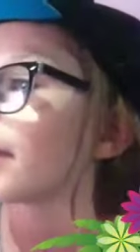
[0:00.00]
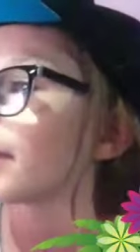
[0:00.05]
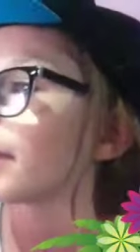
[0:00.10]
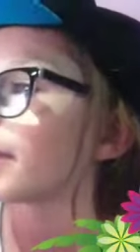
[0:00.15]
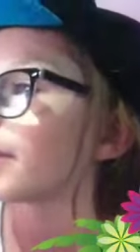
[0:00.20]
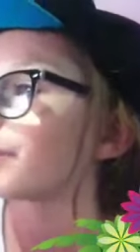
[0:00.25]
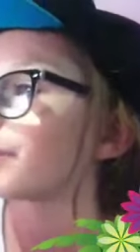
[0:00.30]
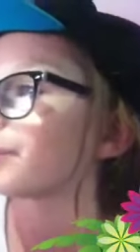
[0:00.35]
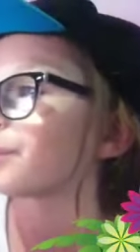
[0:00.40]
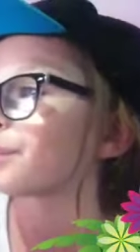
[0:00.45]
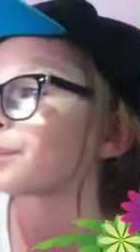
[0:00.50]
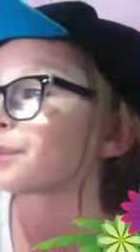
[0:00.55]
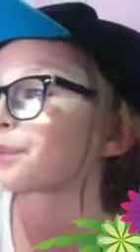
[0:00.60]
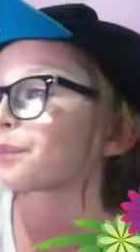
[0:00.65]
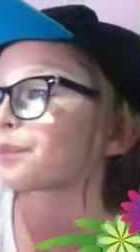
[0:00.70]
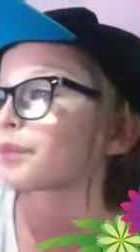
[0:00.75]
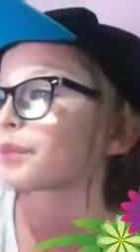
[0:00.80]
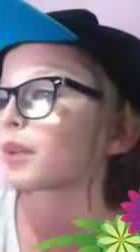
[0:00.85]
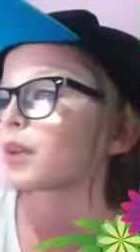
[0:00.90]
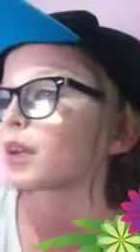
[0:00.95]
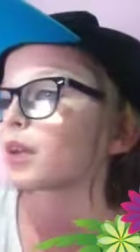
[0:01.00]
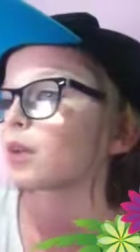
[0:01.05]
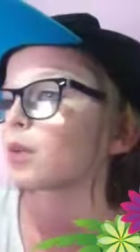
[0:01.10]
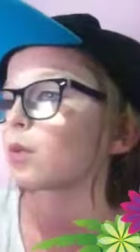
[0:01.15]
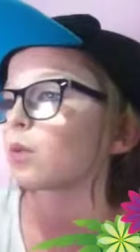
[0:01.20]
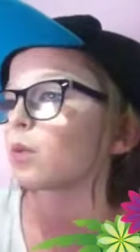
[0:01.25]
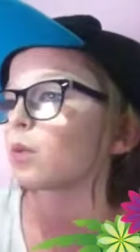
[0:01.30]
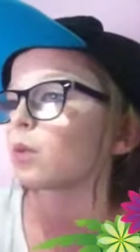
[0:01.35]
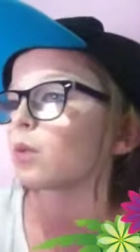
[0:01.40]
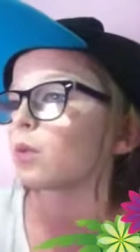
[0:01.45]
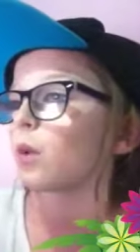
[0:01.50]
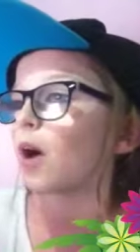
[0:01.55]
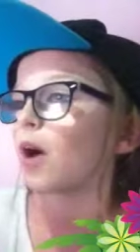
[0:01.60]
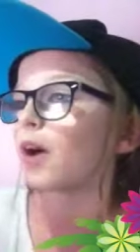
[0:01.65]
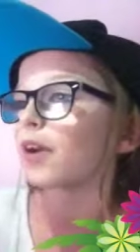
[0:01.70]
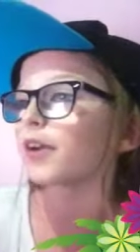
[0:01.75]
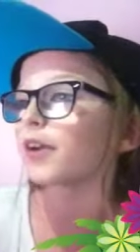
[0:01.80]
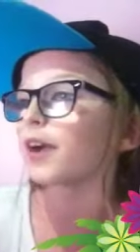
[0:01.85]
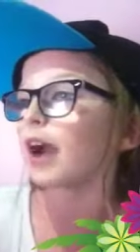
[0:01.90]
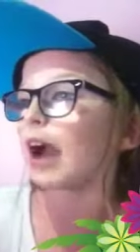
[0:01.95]
Um, what
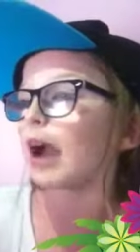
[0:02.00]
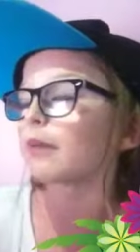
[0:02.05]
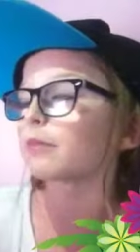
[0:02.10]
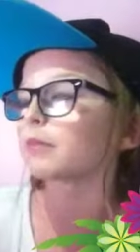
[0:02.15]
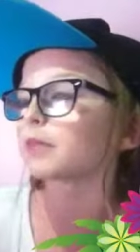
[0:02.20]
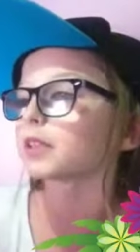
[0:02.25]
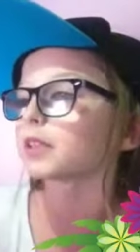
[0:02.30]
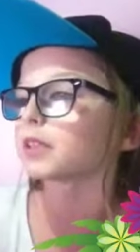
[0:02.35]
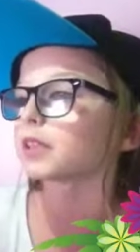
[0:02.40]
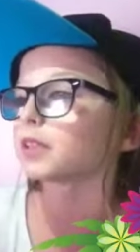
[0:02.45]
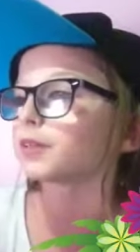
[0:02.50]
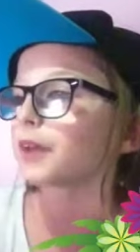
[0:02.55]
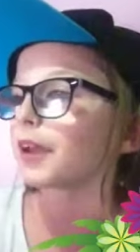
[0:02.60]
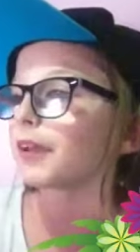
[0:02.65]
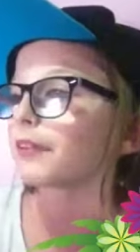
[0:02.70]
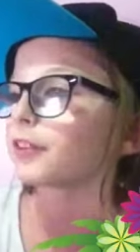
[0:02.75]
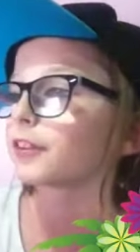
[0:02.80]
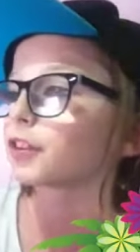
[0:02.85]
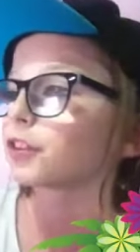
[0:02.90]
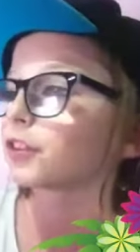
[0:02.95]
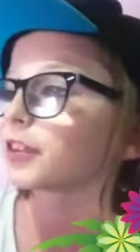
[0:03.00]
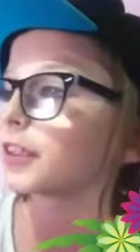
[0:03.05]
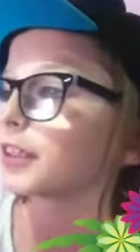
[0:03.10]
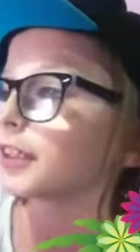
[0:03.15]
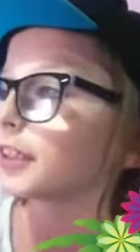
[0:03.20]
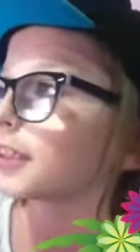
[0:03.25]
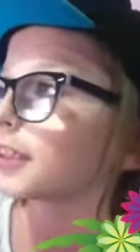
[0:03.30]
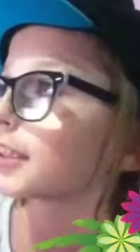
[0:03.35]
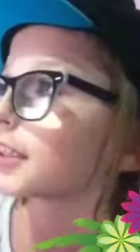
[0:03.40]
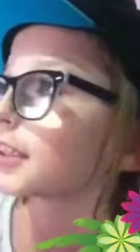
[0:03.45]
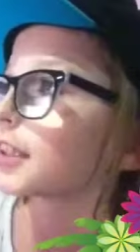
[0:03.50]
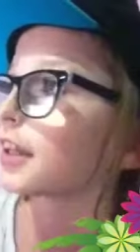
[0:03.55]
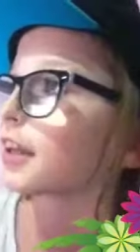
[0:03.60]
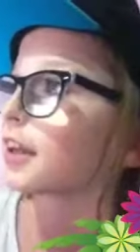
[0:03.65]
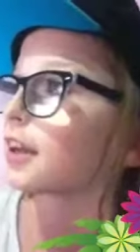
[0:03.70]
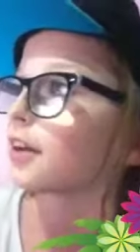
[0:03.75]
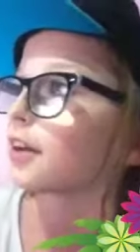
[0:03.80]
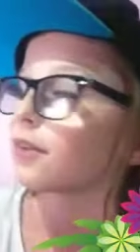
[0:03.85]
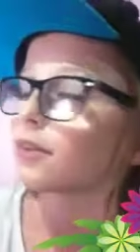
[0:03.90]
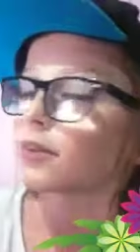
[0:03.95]
are your hamsters' favourite treats?
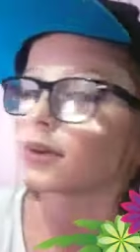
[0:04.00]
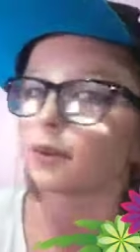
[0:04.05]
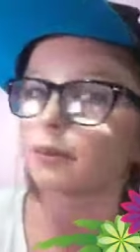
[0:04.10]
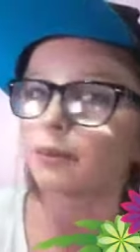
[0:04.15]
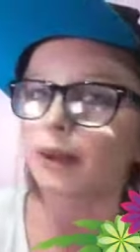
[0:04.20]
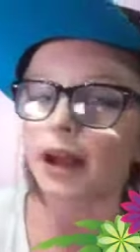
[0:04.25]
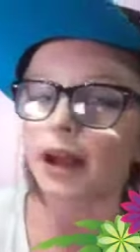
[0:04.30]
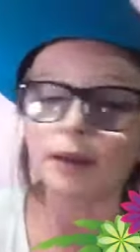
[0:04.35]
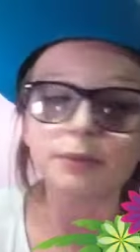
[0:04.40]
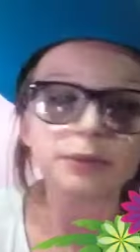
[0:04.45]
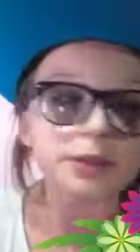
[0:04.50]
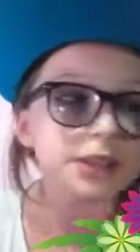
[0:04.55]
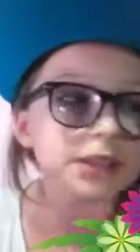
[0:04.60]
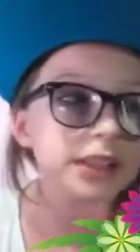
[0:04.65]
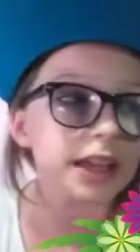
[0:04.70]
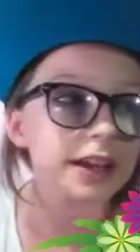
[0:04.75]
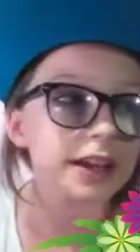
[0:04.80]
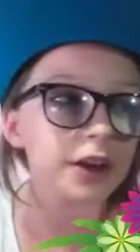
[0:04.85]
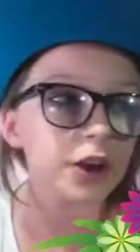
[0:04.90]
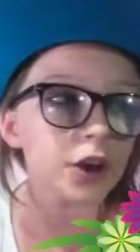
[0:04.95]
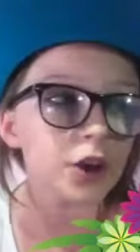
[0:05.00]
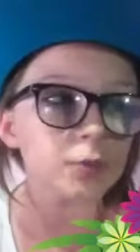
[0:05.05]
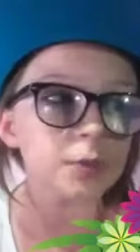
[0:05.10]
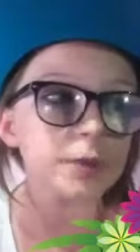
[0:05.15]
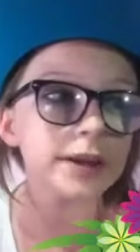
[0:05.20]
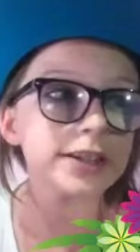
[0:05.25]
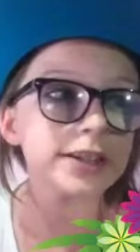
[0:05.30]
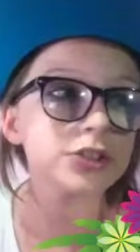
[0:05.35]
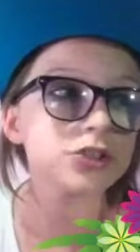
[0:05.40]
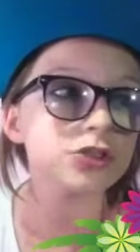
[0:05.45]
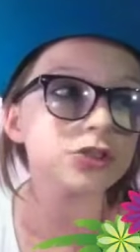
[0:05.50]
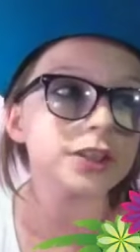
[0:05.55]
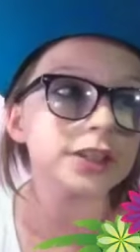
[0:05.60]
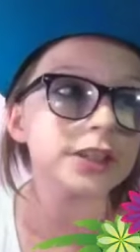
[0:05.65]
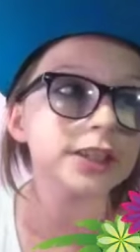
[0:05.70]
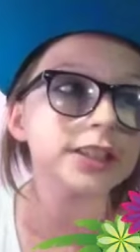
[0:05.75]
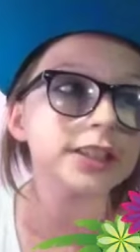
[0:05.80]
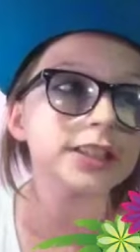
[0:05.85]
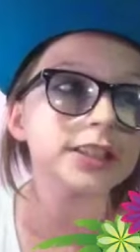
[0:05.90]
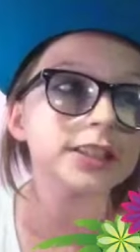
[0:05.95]
Well, my hamsters like homemade
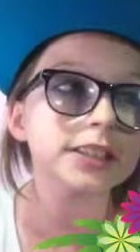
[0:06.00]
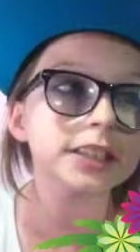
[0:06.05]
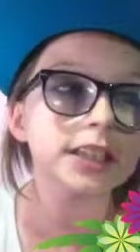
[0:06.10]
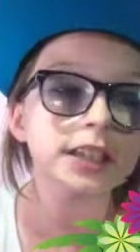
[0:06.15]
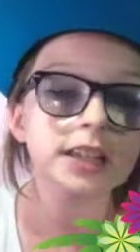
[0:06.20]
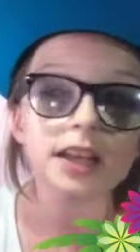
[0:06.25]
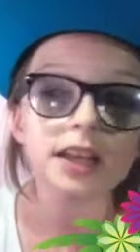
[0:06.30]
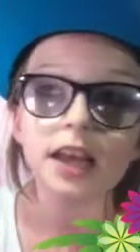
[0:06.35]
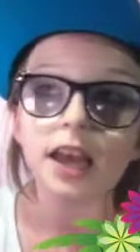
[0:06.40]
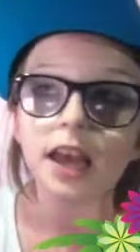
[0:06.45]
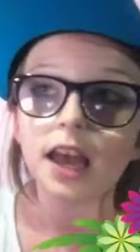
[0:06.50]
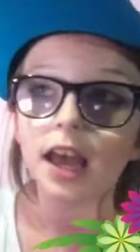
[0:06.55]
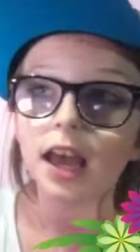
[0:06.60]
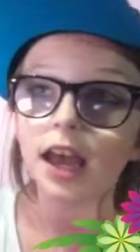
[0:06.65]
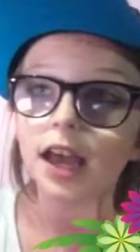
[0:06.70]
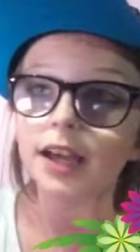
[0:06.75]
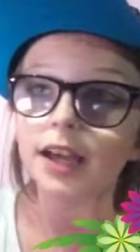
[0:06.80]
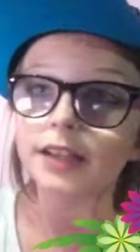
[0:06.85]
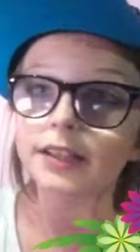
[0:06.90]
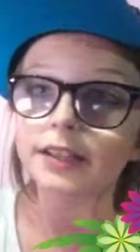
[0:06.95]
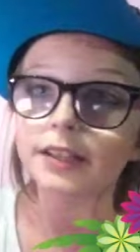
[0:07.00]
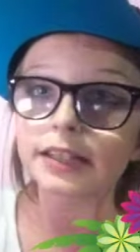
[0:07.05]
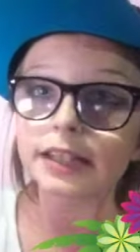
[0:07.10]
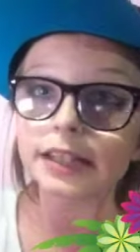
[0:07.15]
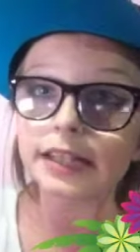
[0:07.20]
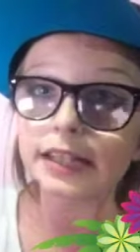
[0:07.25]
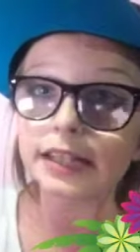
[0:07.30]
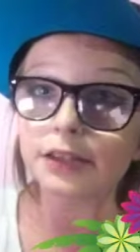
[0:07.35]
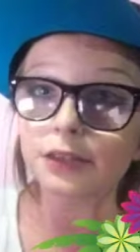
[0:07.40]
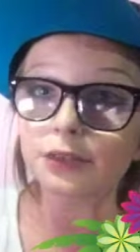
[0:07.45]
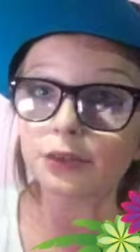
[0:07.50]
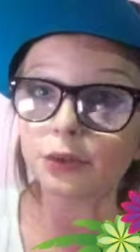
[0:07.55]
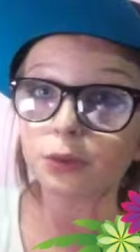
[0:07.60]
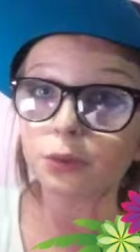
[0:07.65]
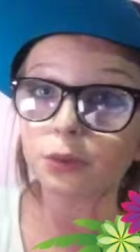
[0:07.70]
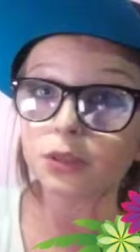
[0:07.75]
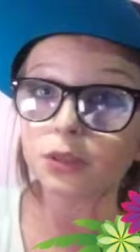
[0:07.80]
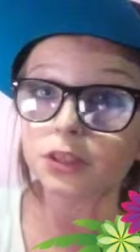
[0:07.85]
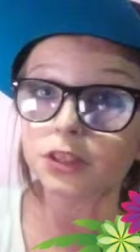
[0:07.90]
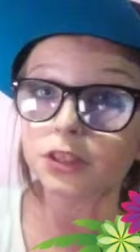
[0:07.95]
treats, and if
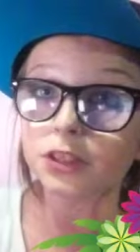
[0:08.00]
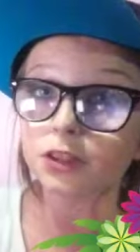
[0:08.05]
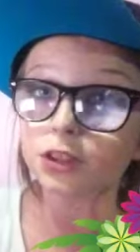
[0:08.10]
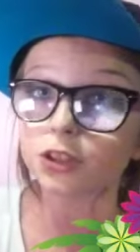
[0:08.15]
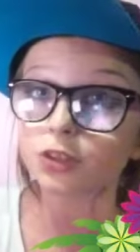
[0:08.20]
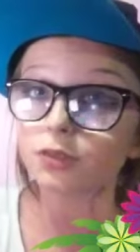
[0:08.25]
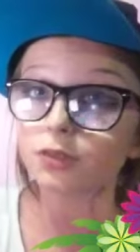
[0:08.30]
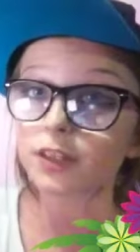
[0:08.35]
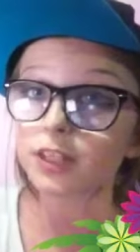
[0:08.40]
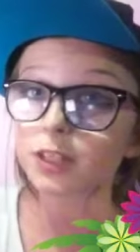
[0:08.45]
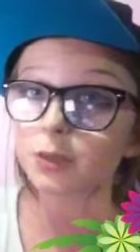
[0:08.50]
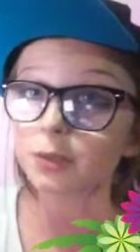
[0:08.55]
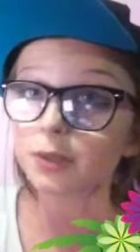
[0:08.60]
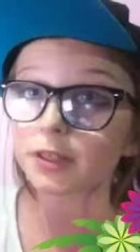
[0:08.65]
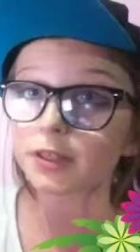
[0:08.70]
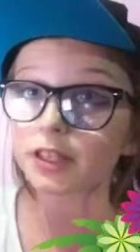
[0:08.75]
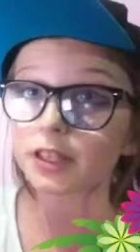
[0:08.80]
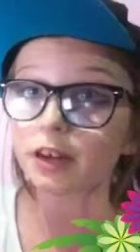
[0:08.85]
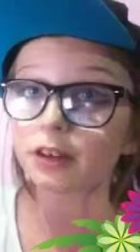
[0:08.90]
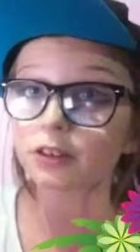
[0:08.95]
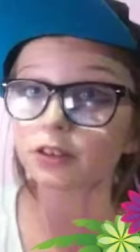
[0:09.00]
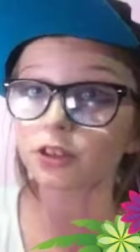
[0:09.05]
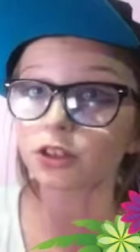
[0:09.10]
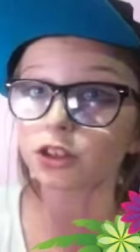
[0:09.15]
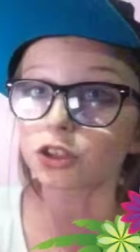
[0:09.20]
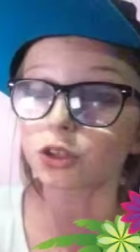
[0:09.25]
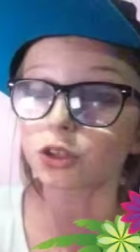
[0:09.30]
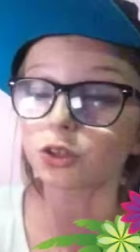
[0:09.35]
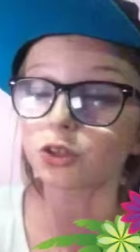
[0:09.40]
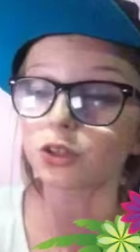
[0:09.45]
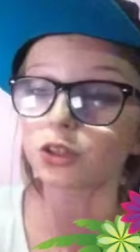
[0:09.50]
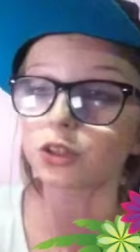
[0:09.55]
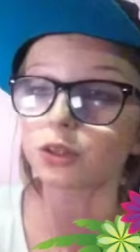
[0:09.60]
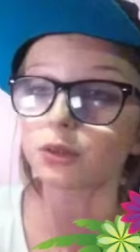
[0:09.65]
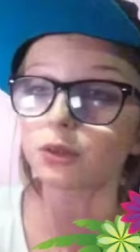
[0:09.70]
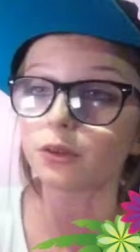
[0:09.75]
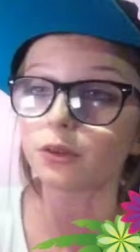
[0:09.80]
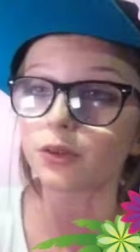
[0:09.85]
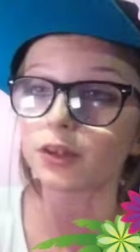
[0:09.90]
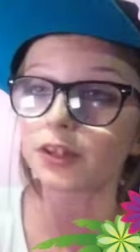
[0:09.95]
you want to know some recipes, I'll sure
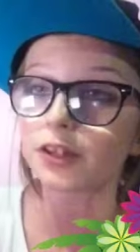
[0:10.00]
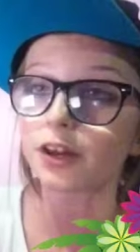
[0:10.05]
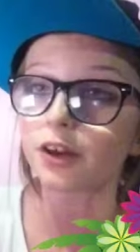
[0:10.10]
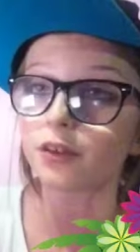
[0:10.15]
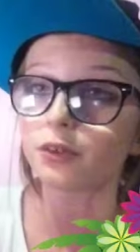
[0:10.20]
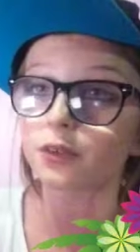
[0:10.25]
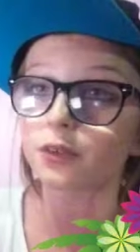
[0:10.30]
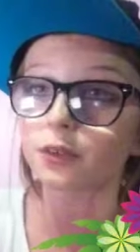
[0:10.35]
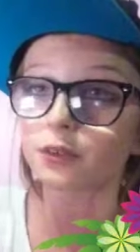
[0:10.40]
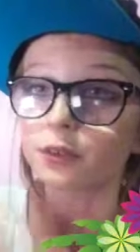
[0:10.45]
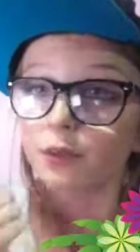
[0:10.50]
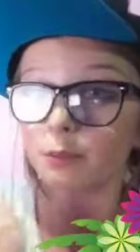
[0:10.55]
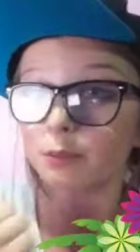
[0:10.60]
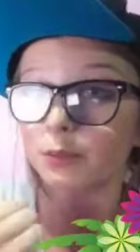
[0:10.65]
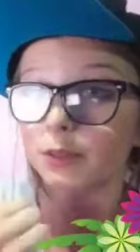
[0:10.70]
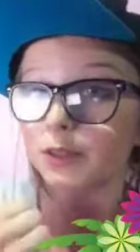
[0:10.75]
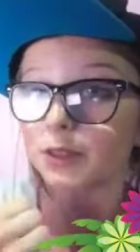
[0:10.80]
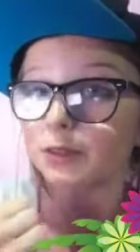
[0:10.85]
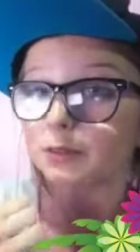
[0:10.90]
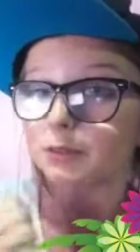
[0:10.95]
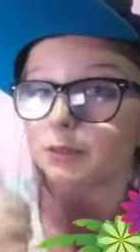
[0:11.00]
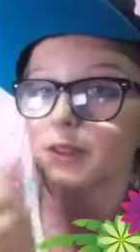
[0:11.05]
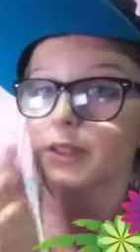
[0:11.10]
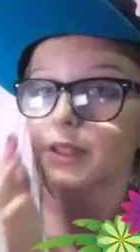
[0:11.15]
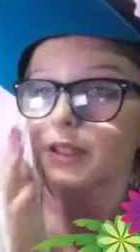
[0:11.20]
do a video if you thumbs up.